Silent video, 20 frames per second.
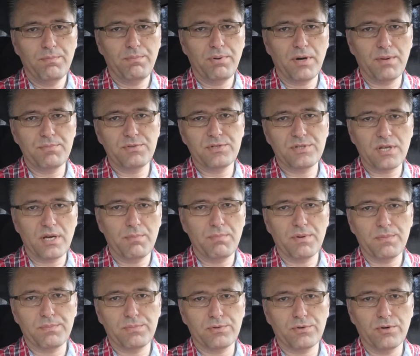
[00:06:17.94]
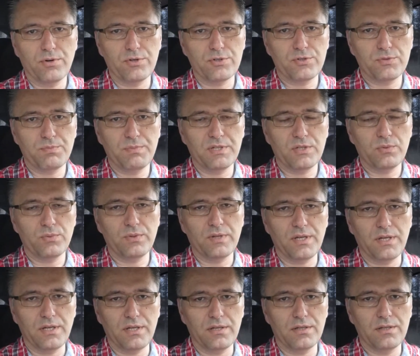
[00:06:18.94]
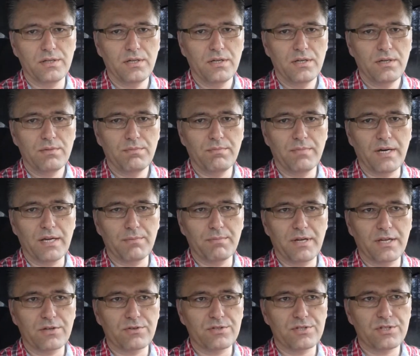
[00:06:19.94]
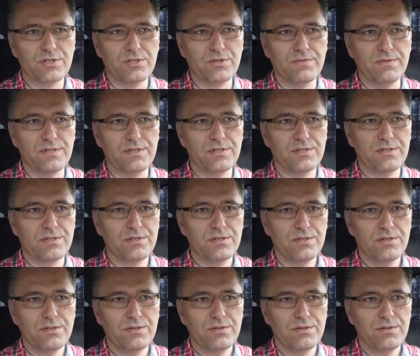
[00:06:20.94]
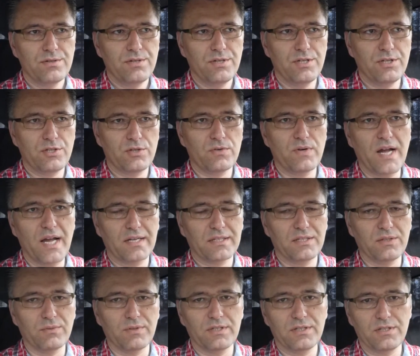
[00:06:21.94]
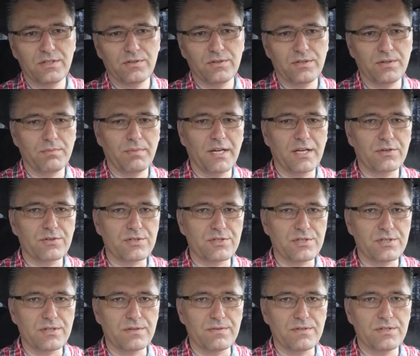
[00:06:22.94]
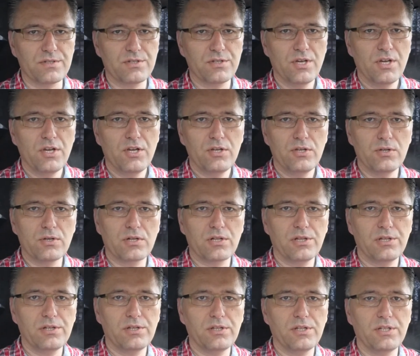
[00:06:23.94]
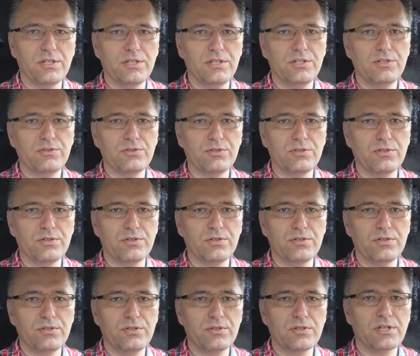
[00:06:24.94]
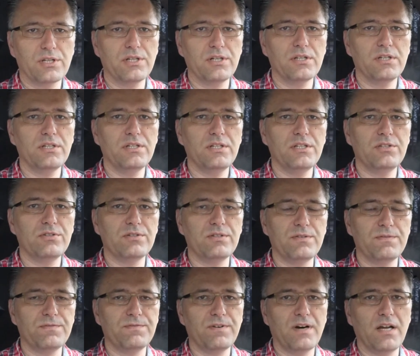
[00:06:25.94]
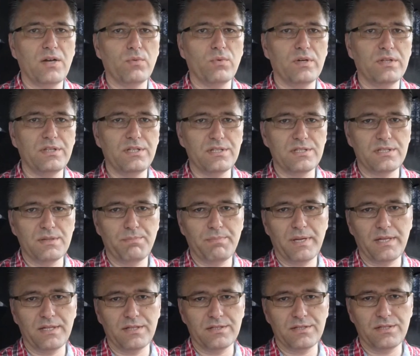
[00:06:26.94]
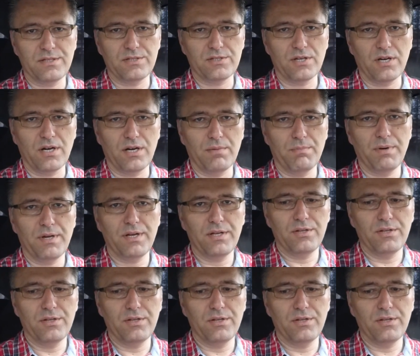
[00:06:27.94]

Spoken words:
pub/sub approach between microservice interacting with another microservice, you clearly need to define what these dependencies are.